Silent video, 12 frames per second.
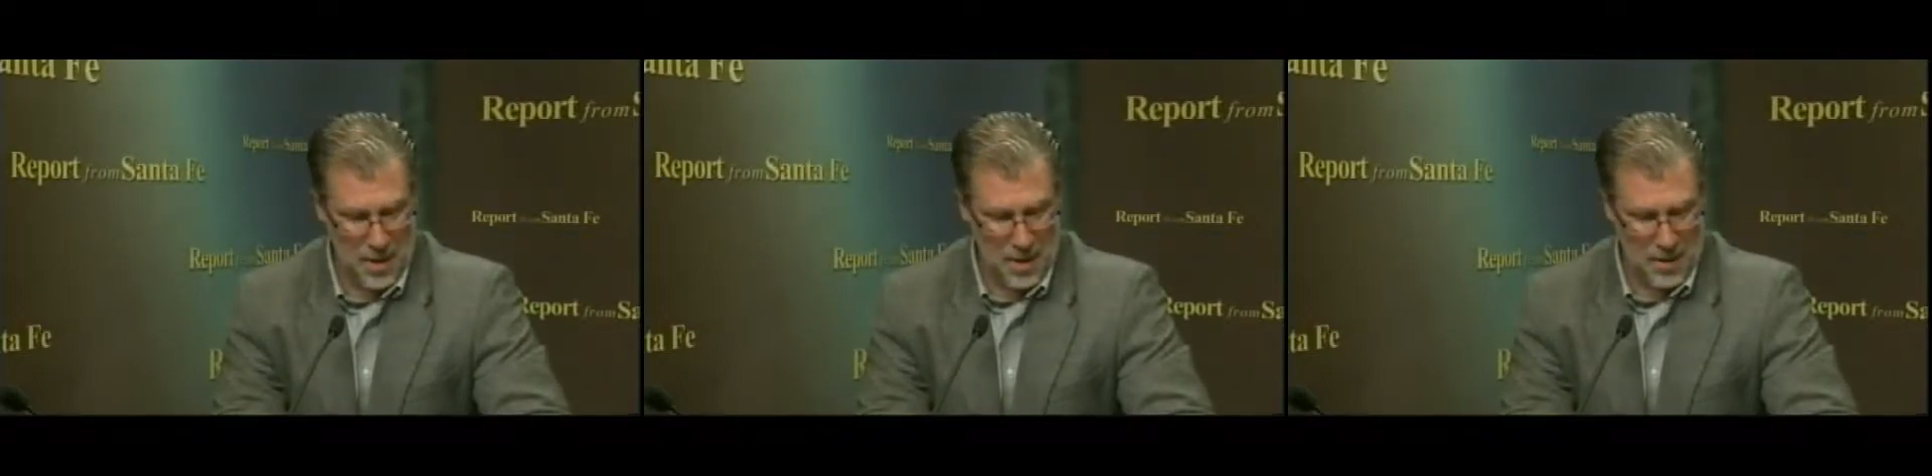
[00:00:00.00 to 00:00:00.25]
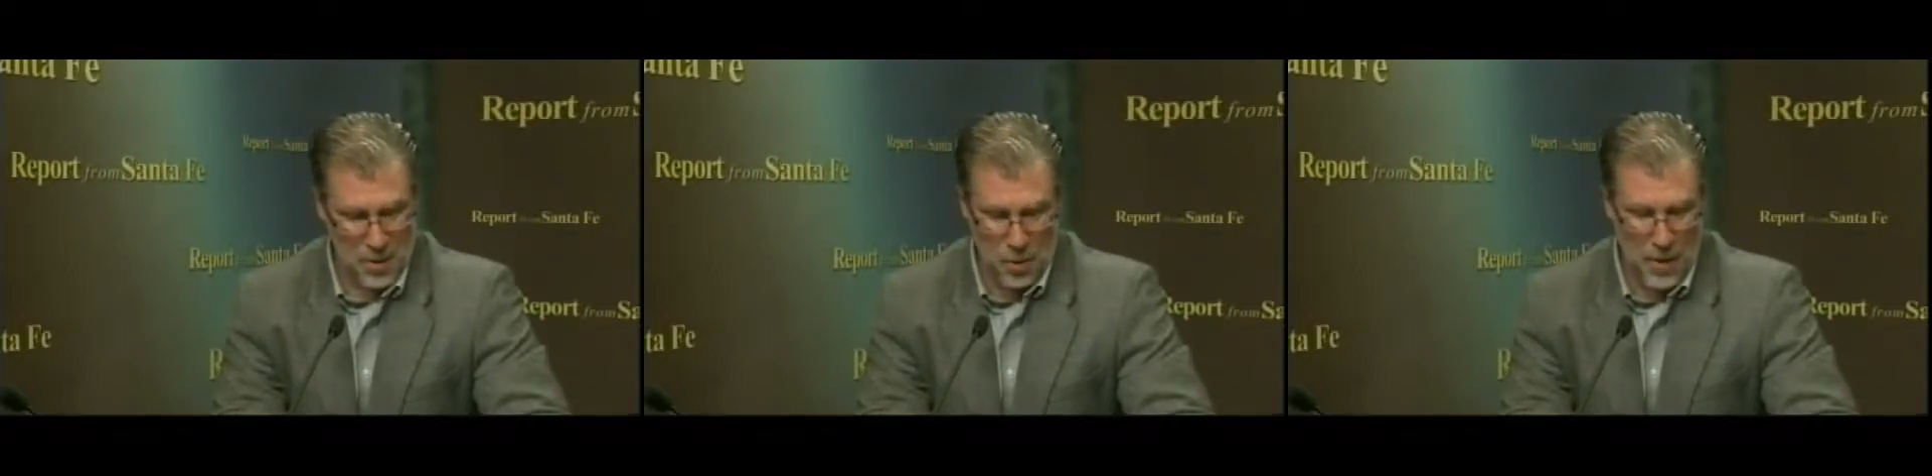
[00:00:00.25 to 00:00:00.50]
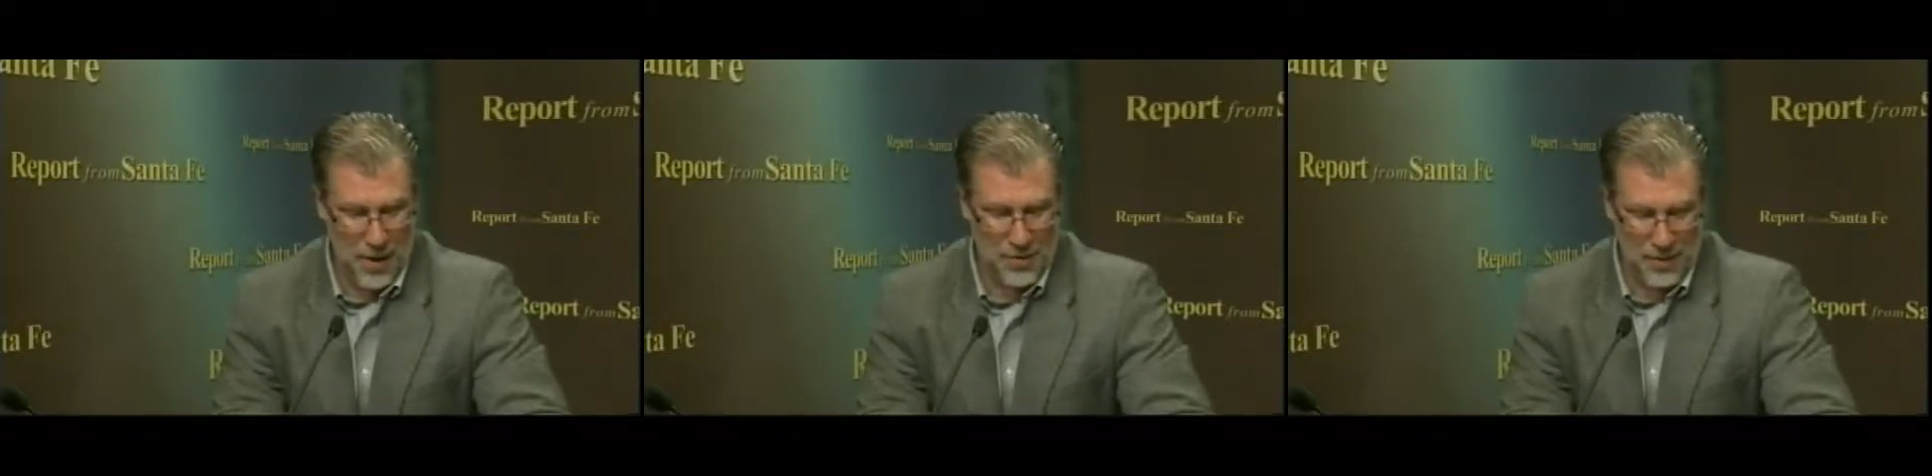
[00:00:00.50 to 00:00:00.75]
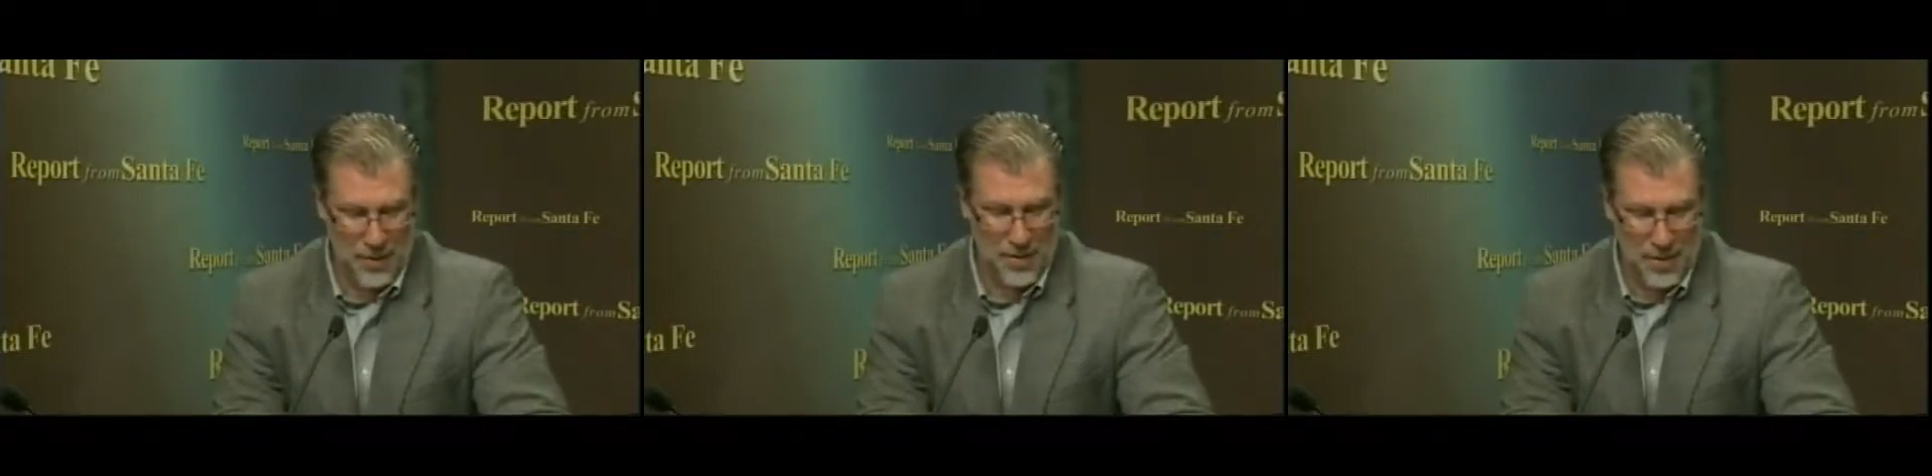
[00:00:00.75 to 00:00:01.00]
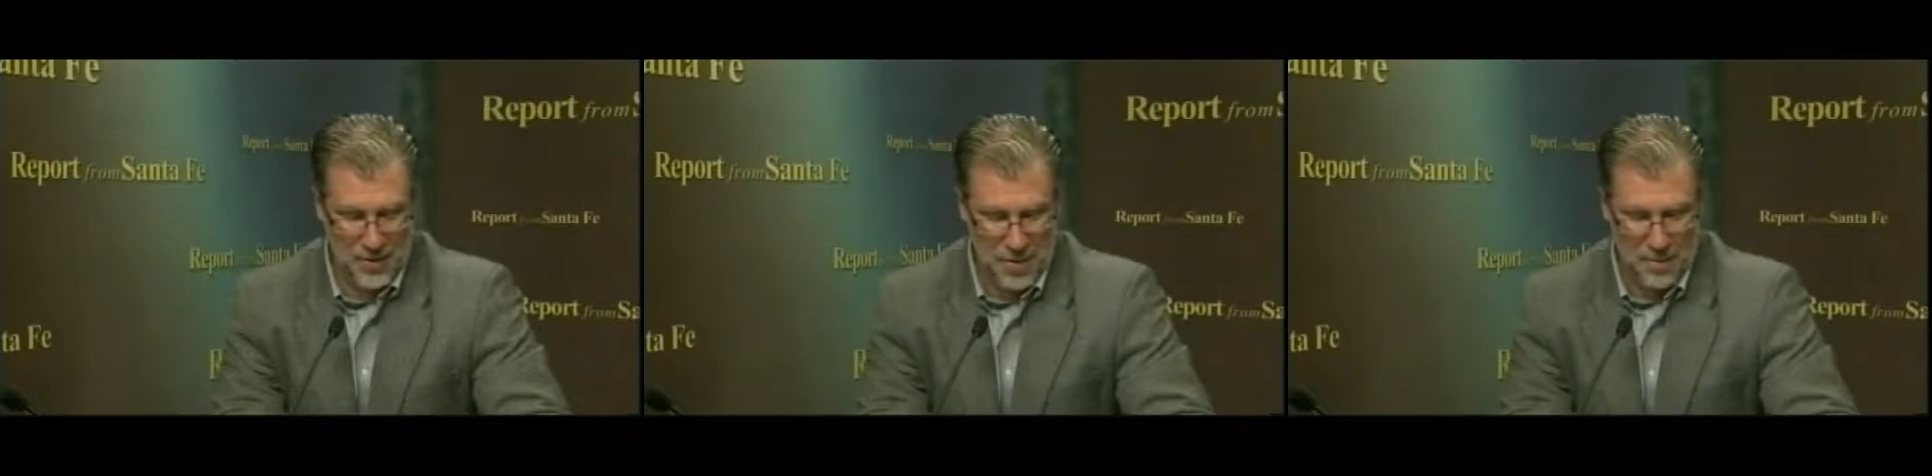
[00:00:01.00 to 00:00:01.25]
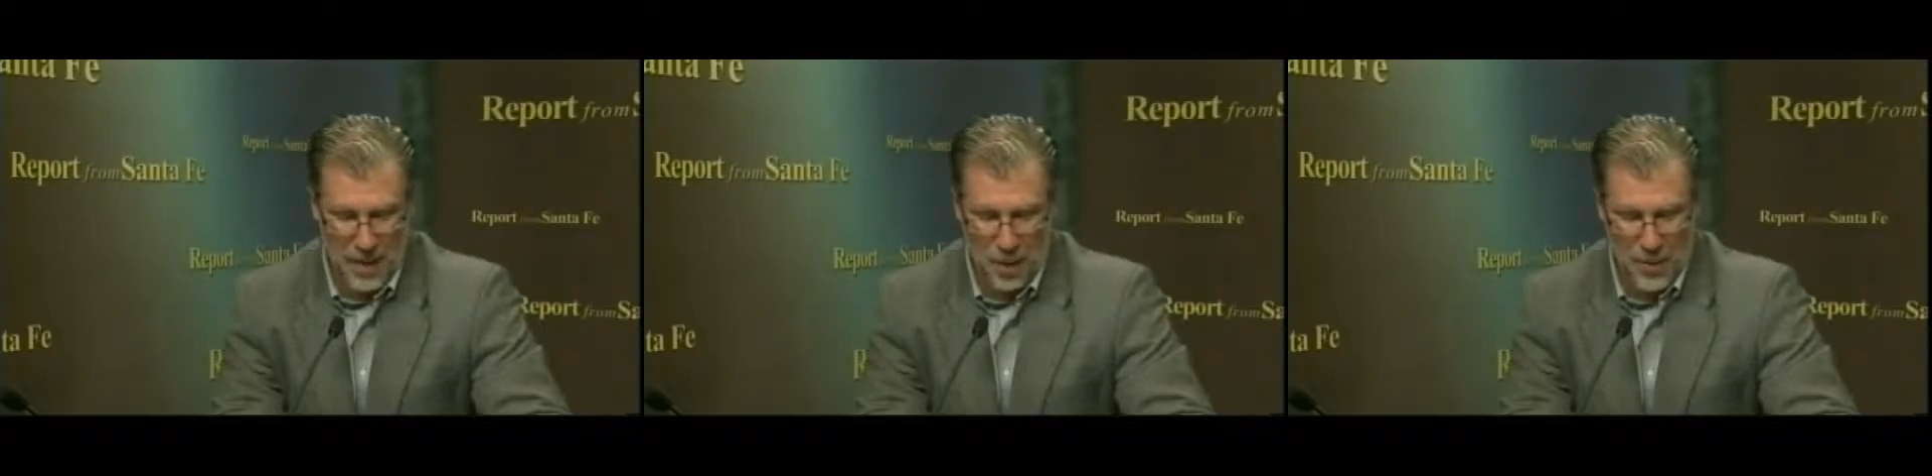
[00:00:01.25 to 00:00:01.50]
No question the
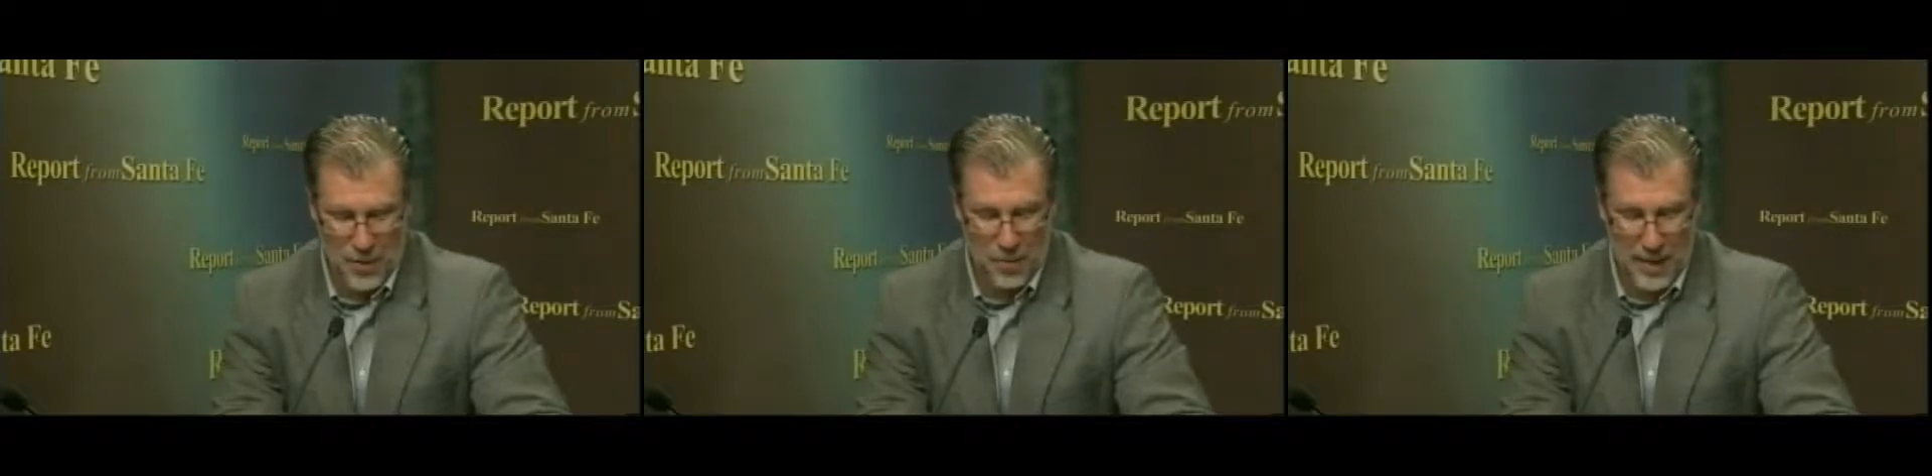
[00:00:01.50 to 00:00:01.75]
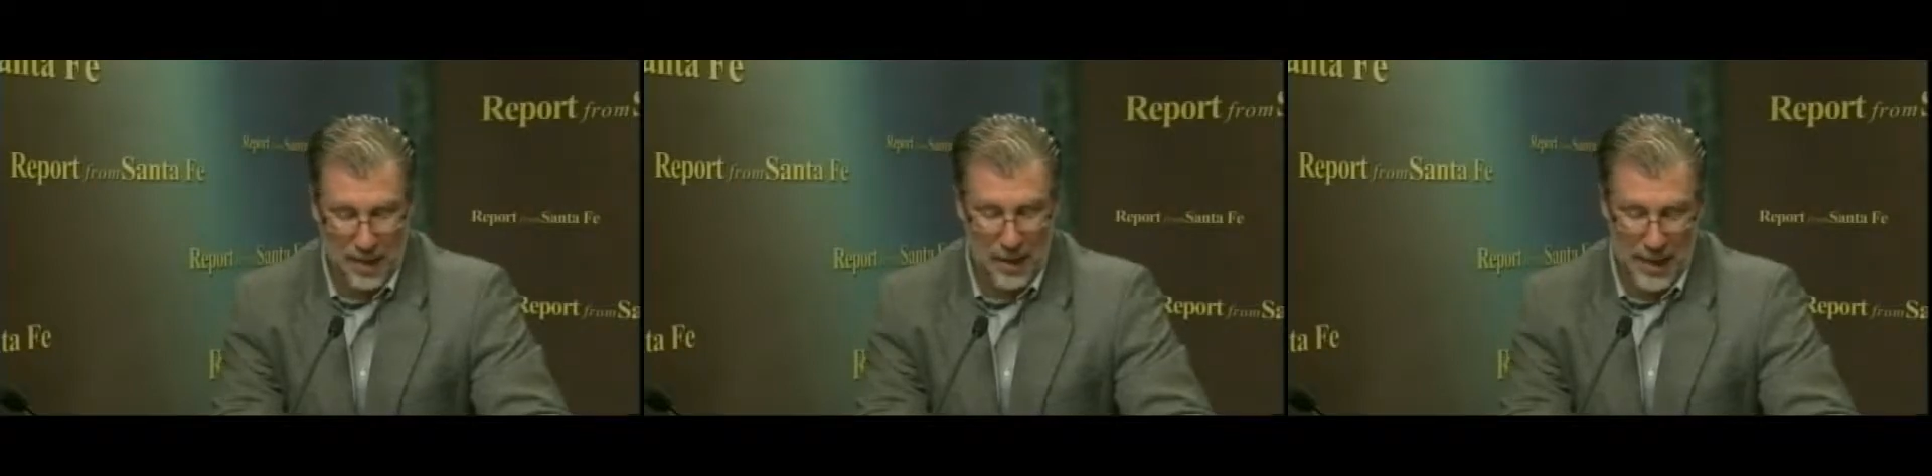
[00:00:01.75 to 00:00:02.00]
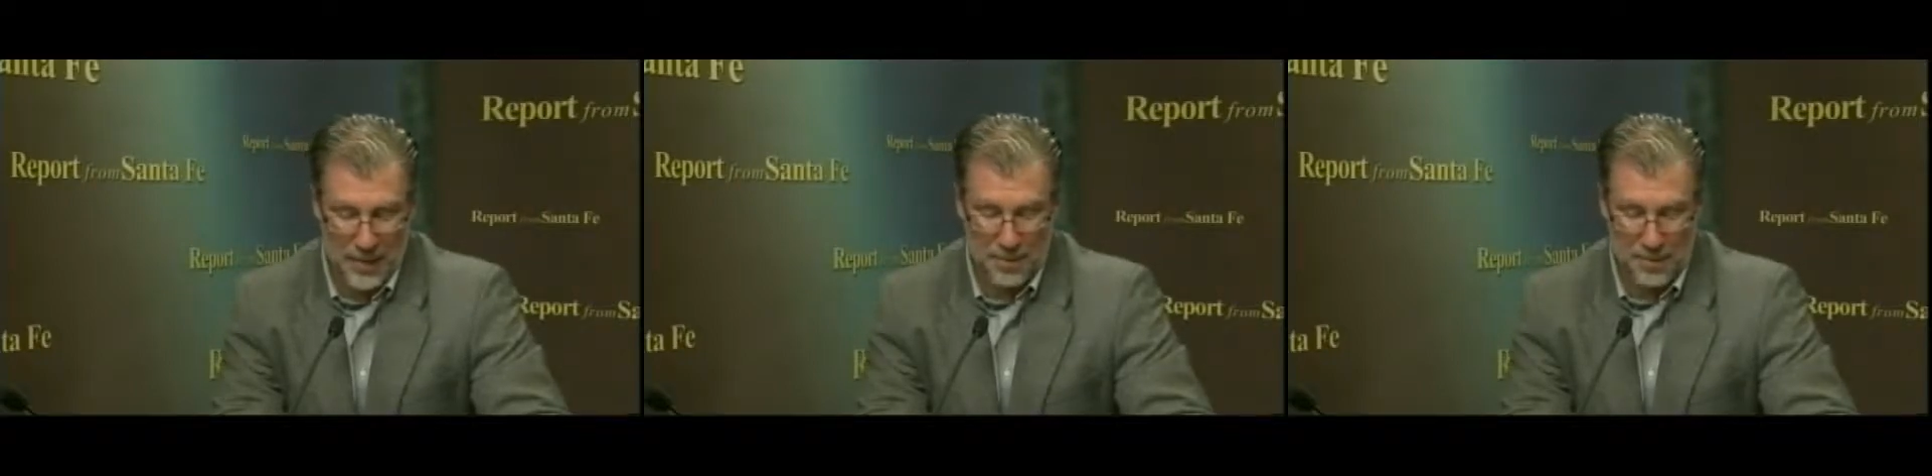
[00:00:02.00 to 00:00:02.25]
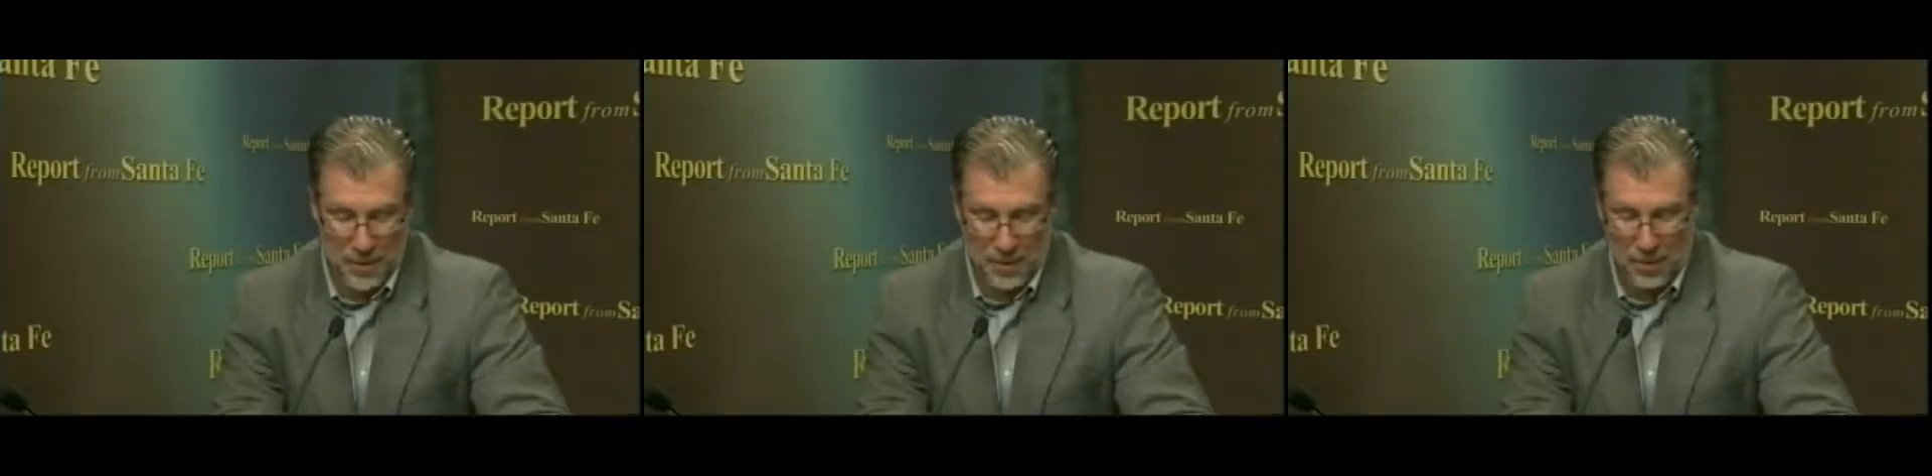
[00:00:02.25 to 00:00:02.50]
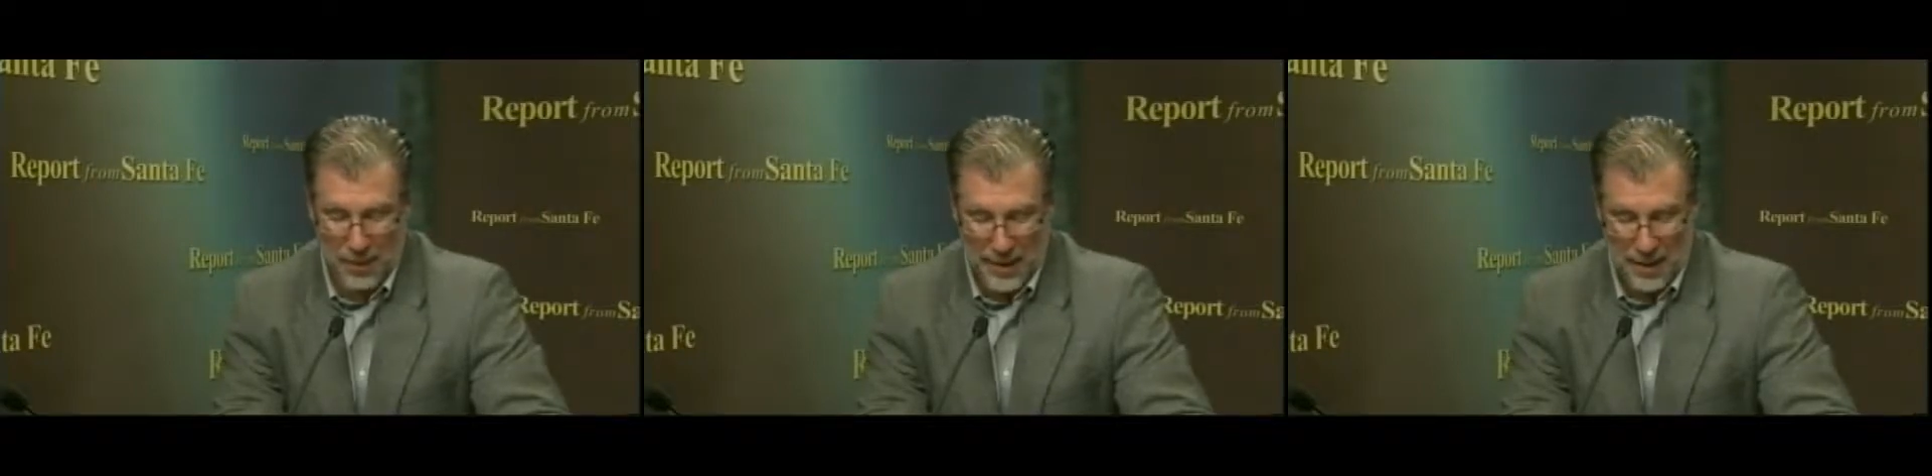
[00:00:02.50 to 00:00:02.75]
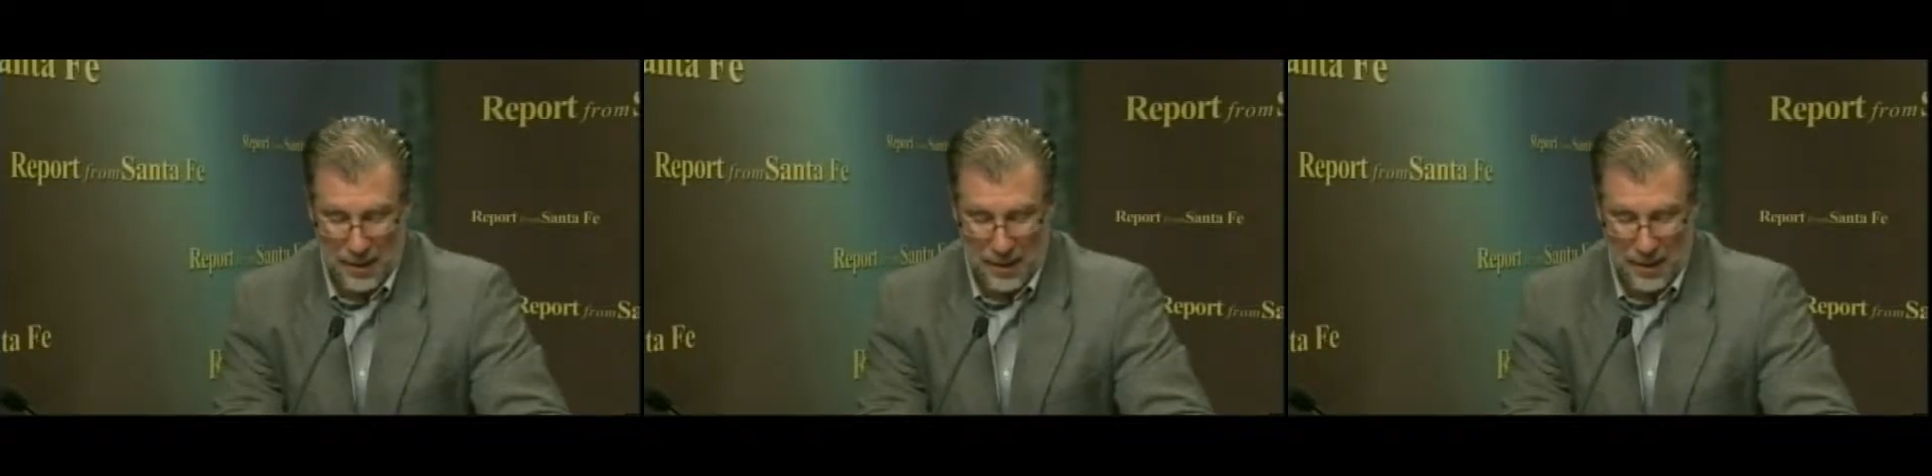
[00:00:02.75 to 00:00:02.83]
system by which we elect political